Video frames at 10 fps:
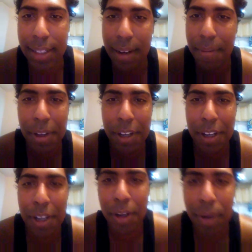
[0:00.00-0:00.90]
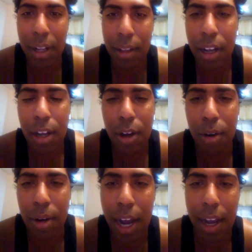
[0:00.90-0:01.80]

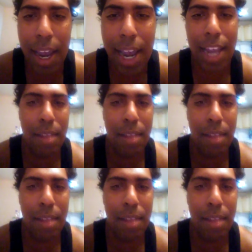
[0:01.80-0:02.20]
hey,